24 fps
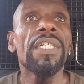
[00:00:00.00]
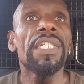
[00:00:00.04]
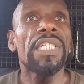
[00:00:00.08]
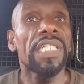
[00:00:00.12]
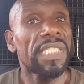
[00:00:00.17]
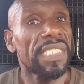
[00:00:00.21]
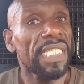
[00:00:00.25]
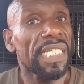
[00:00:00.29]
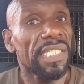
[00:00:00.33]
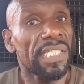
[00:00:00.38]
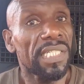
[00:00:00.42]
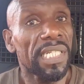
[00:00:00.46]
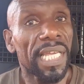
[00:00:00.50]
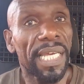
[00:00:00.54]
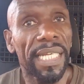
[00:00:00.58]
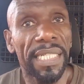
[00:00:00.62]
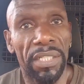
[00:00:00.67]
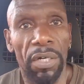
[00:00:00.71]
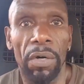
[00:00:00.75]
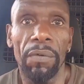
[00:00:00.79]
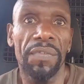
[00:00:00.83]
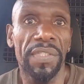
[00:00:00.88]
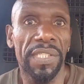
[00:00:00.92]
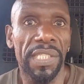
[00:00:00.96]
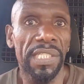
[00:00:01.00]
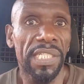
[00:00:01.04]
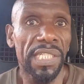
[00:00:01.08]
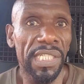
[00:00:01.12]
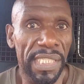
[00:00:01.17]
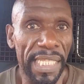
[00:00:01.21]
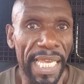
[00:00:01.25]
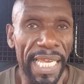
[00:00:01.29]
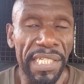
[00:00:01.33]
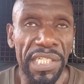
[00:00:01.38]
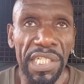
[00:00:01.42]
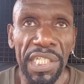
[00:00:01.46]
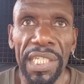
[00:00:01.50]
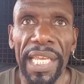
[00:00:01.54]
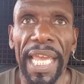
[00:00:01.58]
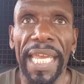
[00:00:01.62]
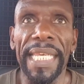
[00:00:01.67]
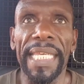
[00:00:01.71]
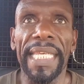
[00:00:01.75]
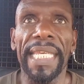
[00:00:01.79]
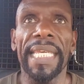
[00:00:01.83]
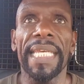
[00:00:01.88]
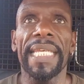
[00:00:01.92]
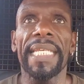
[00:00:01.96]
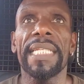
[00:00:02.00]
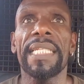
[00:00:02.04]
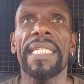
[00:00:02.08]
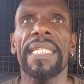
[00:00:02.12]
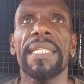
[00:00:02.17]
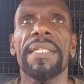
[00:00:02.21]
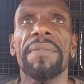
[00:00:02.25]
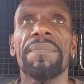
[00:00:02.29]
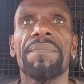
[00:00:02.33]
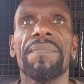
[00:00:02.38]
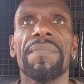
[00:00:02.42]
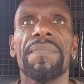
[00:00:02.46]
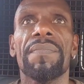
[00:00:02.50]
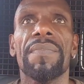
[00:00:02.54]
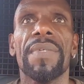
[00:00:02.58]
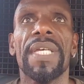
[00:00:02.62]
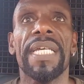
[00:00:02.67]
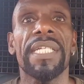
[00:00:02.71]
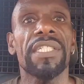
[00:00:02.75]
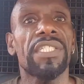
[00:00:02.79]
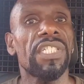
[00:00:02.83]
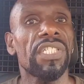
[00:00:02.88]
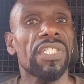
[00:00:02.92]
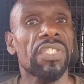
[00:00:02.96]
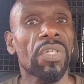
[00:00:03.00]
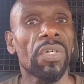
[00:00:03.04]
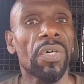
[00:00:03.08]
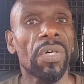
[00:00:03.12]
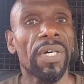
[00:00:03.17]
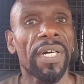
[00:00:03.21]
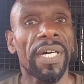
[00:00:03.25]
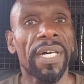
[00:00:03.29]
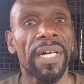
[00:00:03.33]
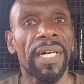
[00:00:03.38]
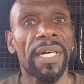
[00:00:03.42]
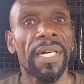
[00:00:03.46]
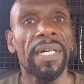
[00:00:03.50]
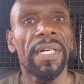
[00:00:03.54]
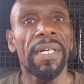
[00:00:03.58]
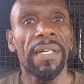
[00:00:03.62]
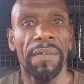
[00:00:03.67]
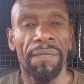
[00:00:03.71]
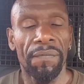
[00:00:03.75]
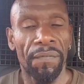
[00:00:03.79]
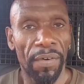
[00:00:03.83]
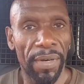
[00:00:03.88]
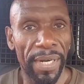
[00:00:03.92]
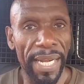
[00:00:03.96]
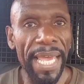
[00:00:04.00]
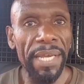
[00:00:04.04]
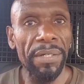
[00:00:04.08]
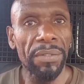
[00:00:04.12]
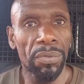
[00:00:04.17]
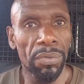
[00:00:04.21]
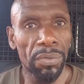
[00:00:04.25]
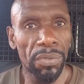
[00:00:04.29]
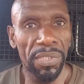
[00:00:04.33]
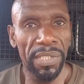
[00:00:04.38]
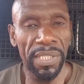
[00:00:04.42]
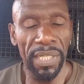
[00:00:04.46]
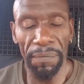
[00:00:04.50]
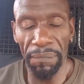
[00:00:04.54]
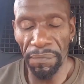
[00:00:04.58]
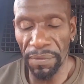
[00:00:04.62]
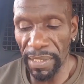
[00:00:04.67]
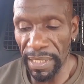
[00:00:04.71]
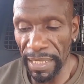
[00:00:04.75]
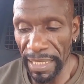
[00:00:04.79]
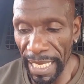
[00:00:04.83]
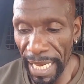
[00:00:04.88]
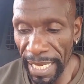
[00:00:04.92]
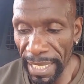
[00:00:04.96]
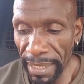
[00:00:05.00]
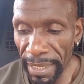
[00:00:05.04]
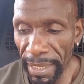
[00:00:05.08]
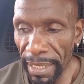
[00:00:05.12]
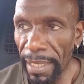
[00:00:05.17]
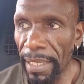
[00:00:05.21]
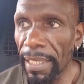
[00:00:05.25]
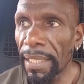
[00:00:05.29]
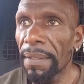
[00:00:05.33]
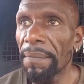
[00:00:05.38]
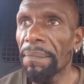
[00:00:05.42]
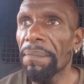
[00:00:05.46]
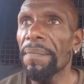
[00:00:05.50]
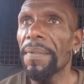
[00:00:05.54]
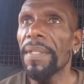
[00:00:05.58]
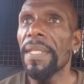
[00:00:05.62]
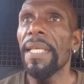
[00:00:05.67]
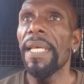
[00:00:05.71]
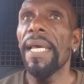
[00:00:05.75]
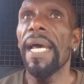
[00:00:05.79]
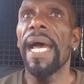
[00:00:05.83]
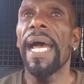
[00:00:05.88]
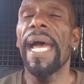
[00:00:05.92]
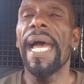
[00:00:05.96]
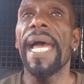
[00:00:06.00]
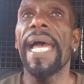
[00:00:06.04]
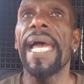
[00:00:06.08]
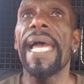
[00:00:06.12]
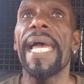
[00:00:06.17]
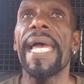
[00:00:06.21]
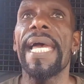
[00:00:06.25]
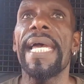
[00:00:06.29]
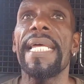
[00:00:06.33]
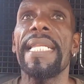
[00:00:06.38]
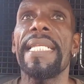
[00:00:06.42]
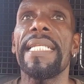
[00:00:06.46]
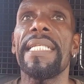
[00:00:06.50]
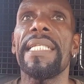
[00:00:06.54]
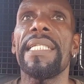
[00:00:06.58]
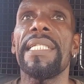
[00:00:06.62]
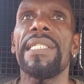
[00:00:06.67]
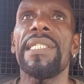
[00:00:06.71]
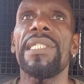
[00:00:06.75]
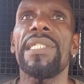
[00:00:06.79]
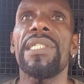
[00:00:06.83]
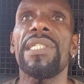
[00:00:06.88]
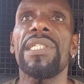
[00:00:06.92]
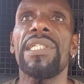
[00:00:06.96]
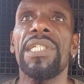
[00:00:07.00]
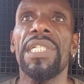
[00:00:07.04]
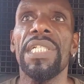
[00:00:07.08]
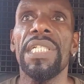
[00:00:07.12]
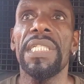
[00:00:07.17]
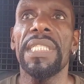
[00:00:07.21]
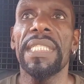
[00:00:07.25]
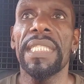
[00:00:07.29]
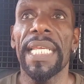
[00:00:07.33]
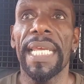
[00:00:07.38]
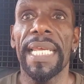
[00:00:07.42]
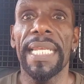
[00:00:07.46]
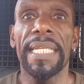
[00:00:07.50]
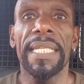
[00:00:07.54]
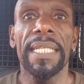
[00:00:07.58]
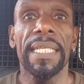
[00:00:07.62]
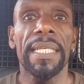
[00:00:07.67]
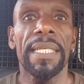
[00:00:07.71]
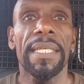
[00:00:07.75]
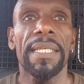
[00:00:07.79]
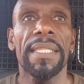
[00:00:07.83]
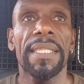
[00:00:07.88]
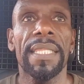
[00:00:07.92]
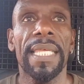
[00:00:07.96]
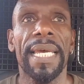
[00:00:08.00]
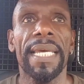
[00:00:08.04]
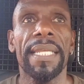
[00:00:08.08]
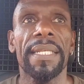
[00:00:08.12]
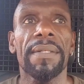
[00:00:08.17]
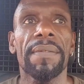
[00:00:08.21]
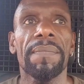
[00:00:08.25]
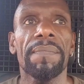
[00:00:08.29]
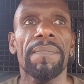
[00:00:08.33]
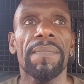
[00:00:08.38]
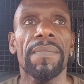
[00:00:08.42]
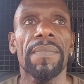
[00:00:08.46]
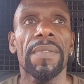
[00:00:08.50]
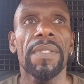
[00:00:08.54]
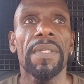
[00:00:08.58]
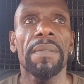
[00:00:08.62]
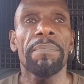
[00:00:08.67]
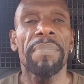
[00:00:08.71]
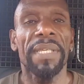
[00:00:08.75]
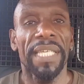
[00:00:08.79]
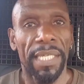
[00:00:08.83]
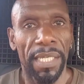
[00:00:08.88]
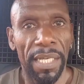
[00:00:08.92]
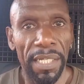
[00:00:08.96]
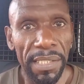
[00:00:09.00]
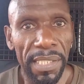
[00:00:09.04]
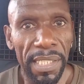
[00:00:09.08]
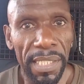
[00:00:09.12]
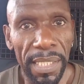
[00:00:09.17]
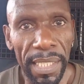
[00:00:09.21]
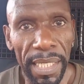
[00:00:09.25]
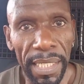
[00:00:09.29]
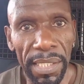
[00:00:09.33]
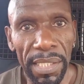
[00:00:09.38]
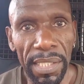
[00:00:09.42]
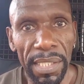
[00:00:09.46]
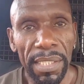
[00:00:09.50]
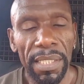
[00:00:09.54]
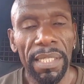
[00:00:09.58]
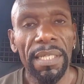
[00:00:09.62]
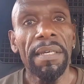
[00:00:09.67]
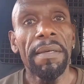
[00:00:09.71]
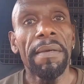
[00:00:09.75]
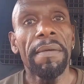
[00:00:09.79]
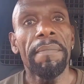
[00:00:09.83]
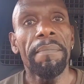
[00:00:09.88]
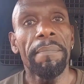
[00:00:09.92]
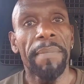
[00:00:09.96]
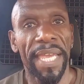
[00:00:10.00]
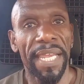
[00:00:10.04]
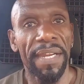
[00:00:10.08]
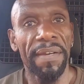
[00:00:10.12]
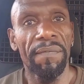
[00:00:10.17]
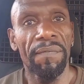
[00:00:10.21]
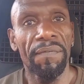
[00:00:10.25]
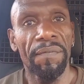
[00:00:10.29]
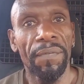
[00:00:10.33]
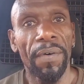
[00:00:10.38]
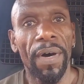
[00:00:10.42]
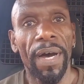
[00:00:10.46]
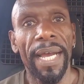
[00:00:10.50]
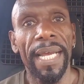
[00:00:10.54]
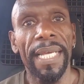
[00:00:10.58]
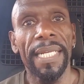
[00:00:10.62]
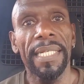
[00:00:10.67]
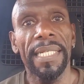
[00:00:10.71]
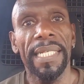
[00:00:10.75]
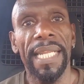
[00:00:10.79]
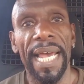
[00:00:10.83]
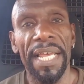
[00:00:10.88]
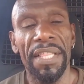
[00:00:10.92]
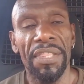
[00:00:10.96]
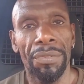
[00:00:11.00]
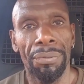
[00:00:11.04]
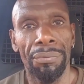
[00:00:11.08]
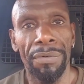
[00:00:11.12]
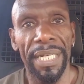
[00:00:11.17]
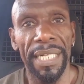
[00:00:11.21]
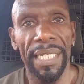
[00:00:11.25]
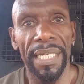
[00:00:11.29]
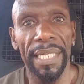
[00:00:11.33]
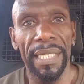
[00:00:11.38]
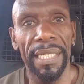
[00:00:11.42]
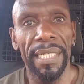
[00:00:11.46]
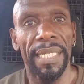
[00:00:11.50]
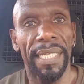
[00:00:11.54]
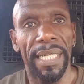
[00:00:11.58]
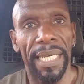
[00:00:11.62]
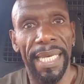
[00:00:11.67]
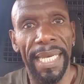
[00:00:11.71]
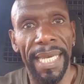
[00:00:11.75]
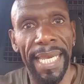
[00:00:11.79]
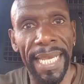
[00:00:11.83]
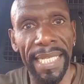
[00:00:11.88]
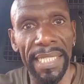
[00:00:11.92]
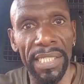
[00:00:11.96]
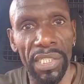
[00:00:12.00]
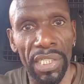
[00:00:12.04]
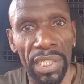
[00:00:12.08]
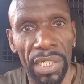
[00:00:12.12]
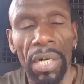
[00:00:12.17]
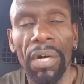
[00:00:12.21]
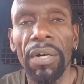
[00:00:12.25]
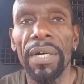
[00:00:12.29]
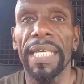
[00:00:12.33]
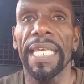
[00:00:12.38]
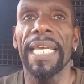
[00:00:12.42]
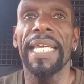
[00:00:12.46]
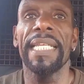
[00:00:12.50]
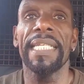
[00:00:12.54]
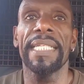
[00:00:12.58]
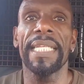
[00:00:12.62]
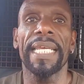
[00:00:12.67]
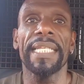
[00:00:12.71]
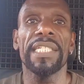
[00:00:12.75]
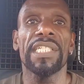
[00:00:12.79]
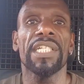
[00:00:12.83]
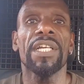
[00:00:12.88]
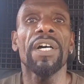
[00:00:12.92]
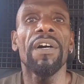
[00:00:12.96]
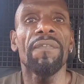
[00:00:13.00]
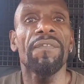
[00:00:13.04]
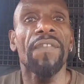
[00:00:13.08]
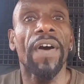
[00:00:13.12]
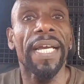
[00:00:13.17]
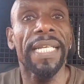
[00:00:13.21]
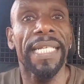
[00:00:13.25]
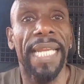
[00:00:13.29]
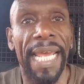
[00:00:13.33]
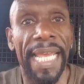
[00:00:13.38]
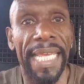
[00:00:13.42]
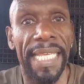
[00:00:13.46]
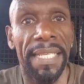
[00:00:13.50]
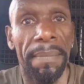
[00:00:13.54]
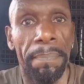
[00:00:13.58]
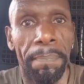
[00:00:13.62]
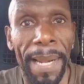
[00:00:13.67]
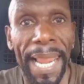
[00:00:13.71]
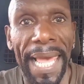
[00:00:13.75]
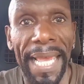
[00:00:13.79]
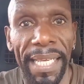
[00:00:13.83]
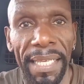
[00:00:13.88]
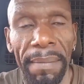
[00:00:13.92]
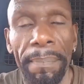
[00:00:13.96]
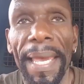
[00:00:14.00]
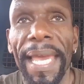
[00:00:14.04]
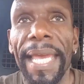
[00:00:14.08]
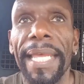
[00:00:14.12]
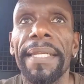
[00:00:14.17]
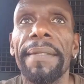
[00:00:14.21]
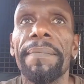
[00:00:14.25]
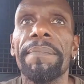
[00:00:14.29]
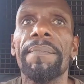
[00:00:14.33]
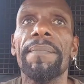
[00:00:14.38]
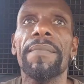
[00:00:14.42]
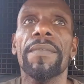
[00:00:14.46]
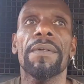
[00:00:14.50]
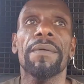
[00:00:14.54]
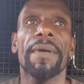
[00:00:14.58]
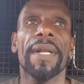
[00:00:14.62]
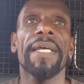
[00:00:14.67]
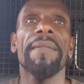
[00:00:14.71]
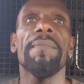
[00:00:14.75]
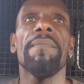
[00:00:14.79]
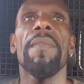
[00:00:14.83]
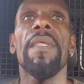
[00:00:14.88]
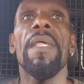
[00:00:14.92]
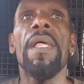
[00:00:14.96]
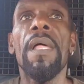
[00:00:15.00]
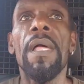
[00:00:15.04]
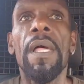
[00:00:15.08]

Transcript: She said, like, obviously she's educated and she's got her financial stuff together. And she said that because of this, men find that threatening, hence she can't get a date. She can't find a black man, right?